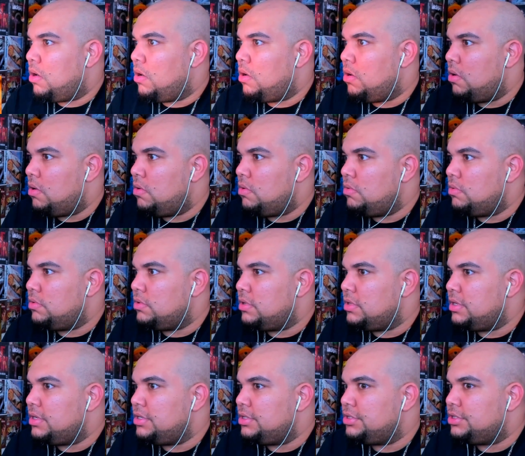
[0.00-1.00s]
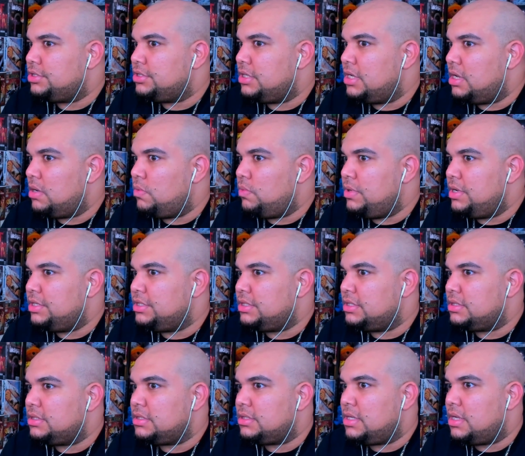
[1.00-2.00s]
Holy shit, we
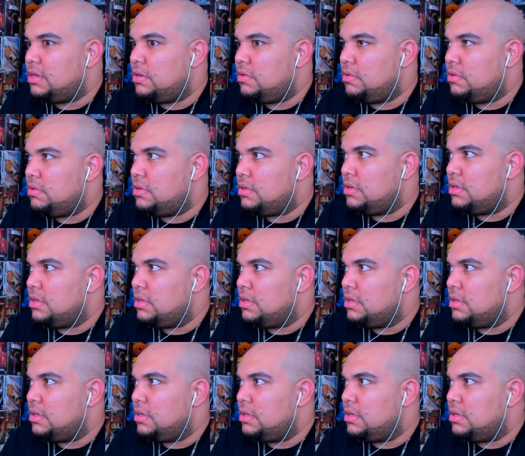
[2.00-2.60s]
just killed.